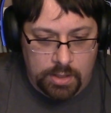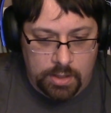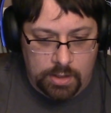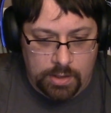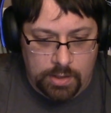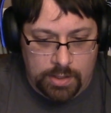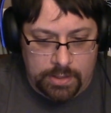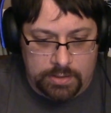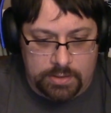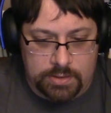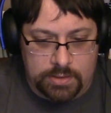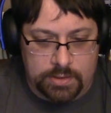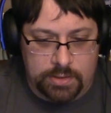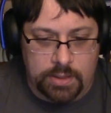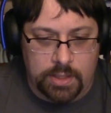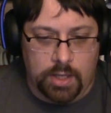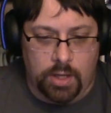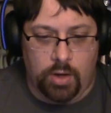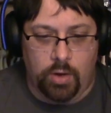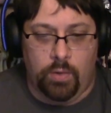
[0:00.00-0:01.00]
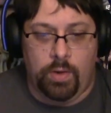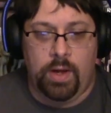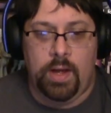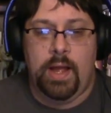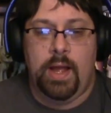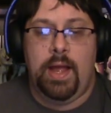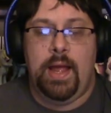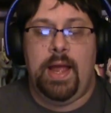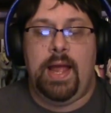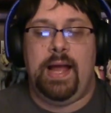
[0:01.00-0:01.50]
Alright, so,
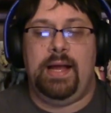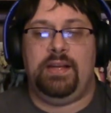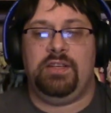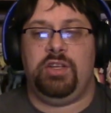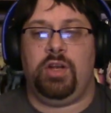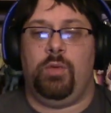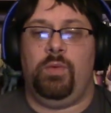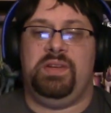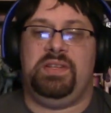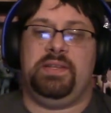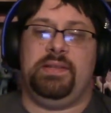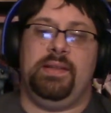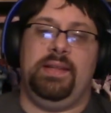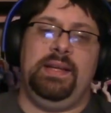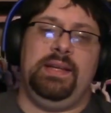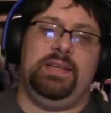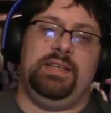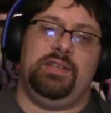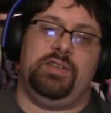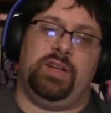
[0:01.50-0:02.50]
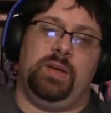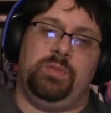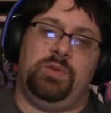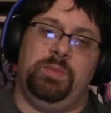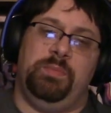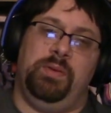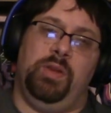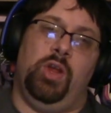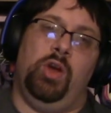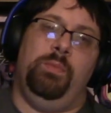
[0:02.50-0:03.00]
as always, link in the
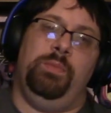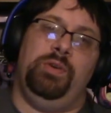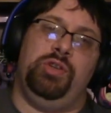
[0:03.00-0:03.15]
description below.